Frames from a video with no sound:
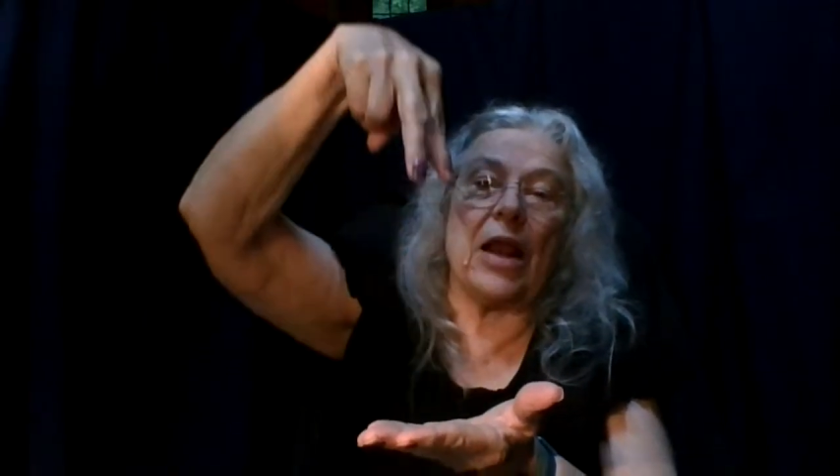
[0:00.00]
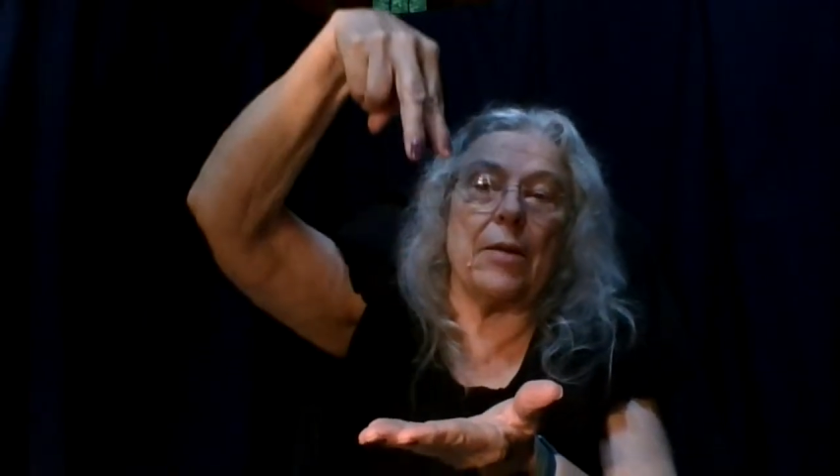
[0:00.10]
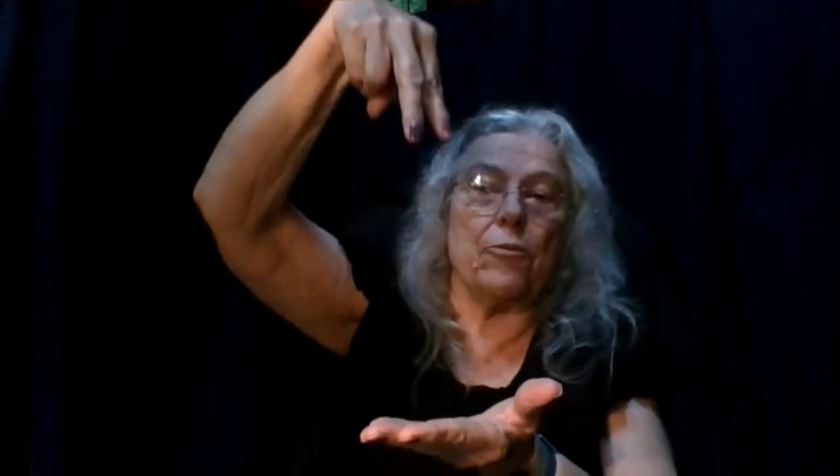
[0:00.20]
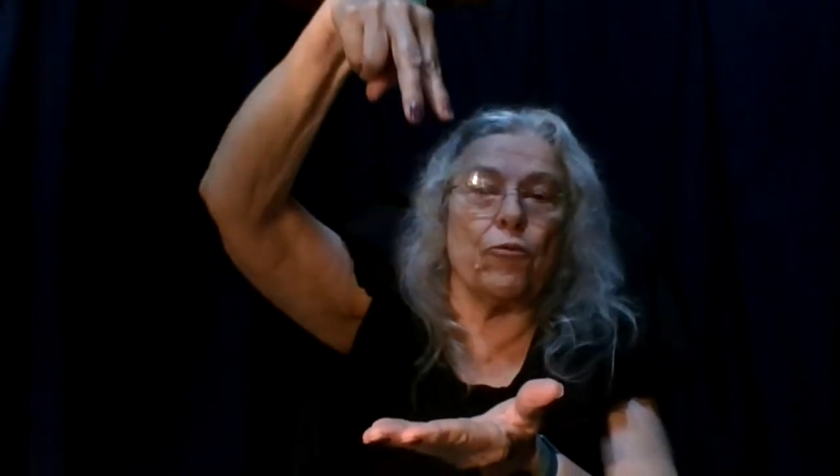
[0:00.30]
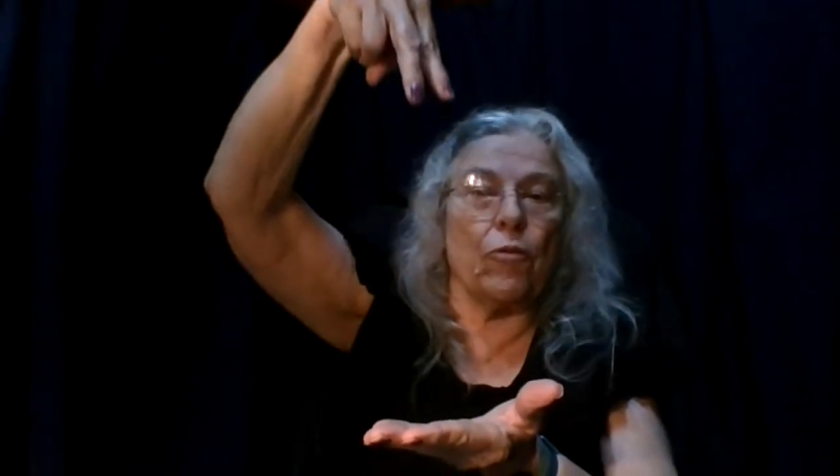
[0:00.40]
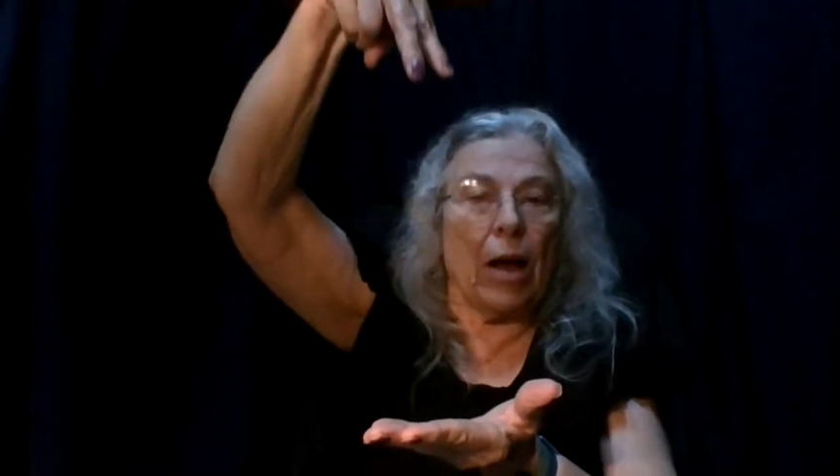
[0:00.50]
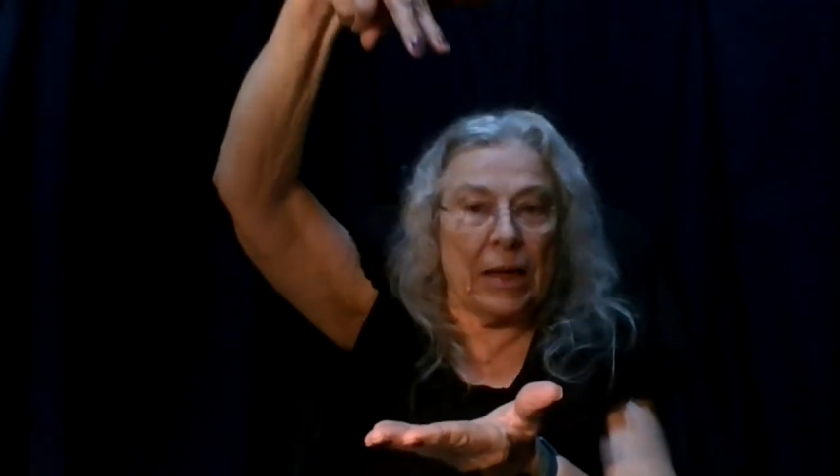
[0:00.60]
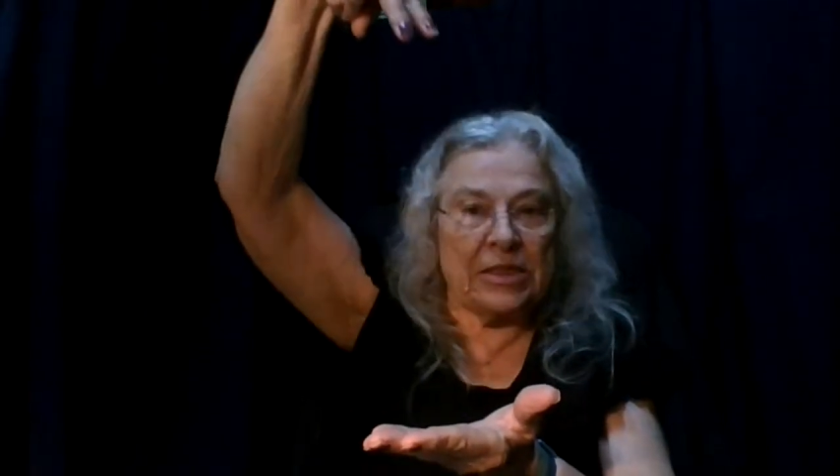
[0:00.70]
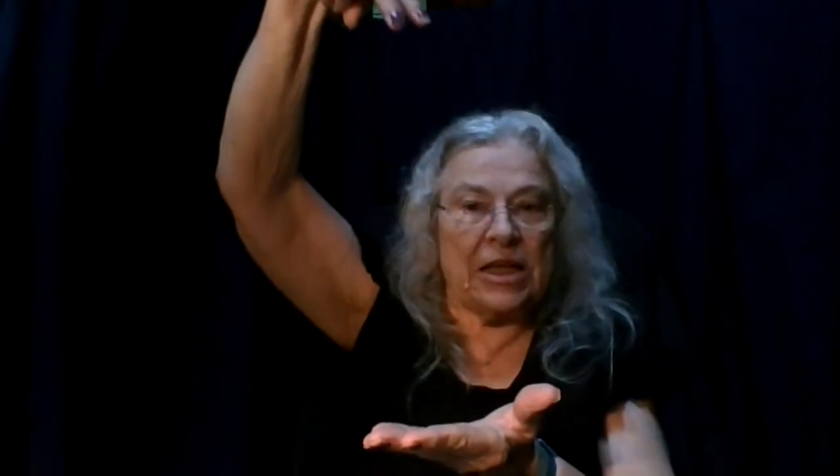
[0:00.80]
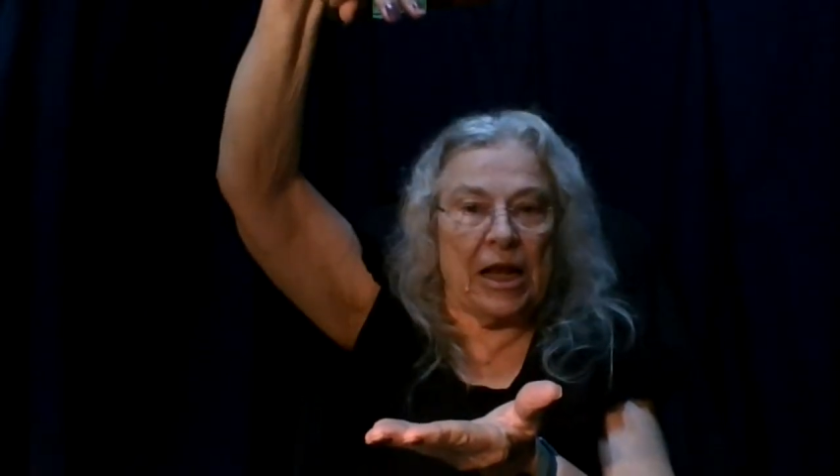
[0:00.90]
that I'm
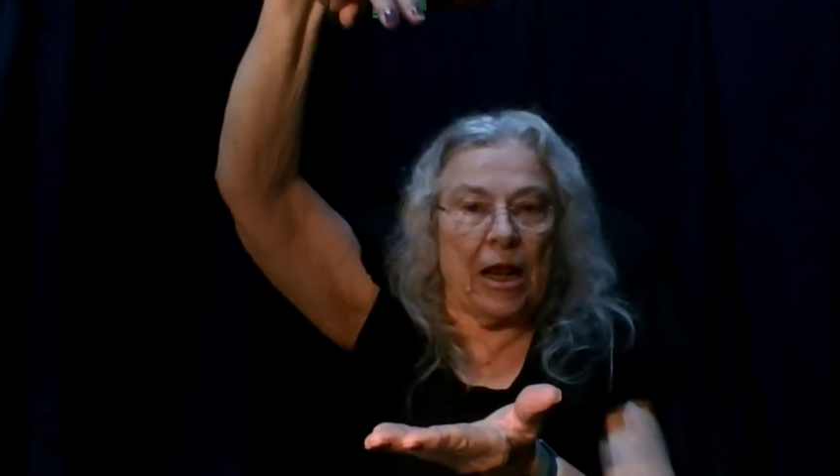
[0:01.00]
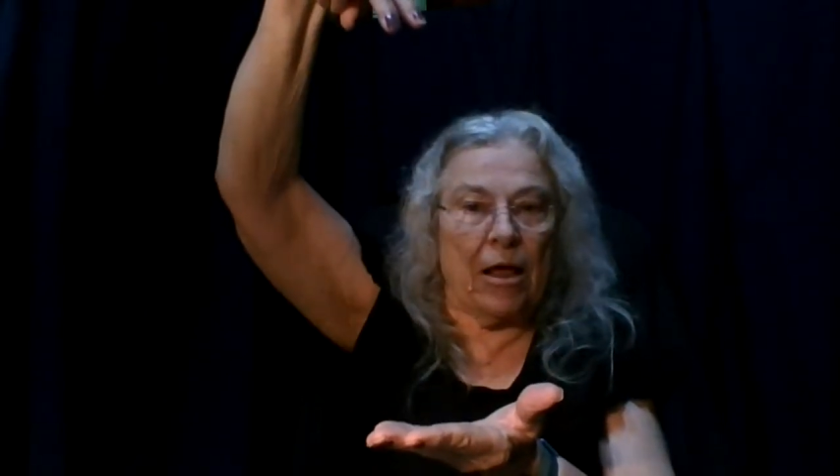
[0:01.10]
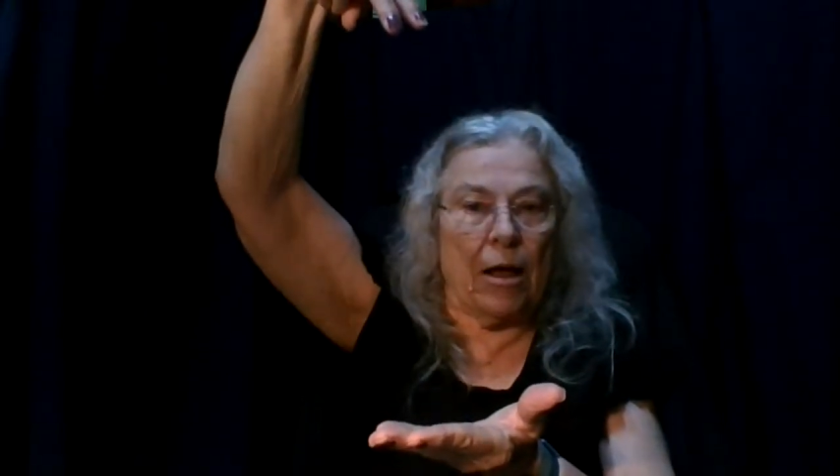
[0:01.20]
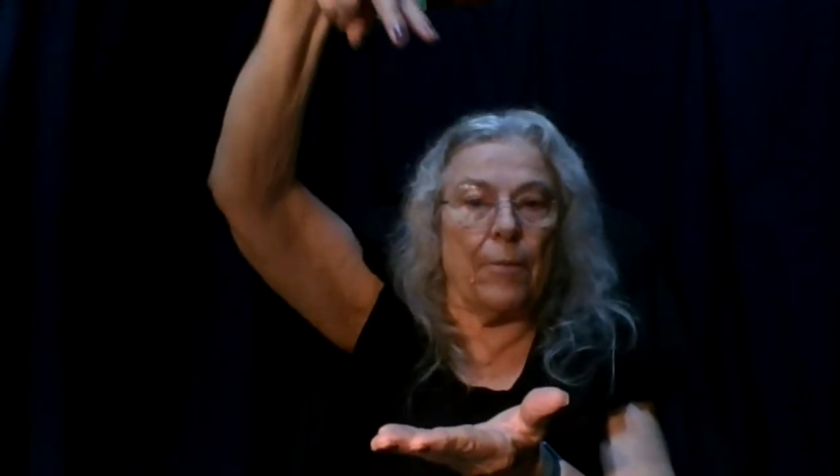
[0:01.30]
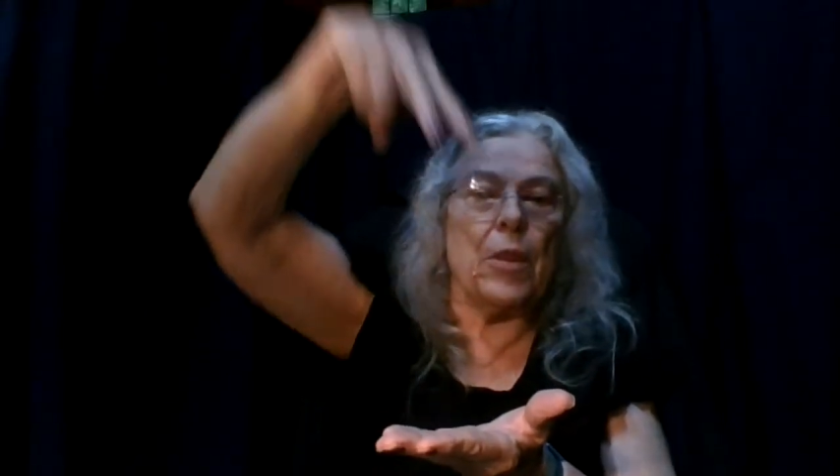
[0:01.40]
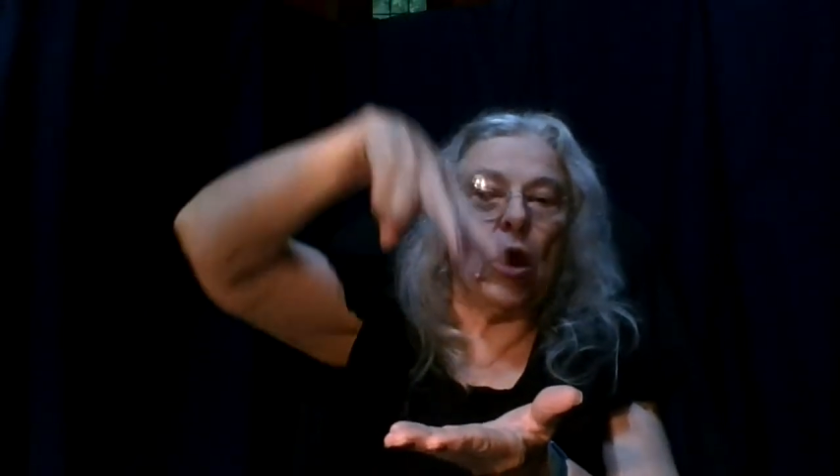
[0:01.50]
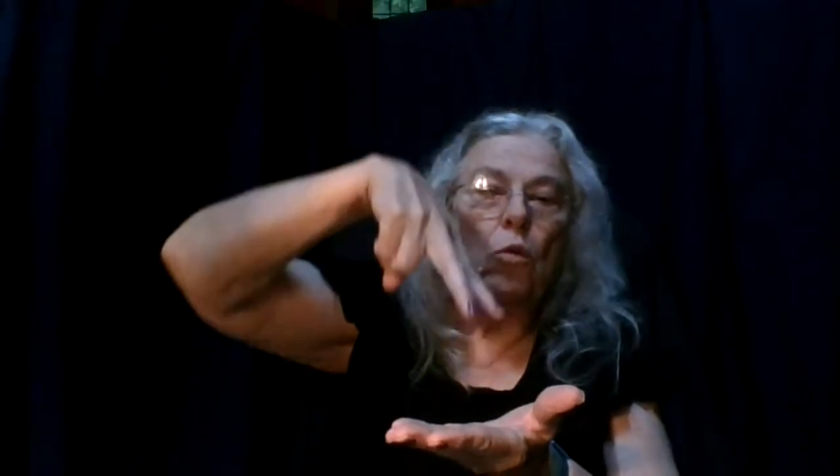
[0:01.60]
rising up.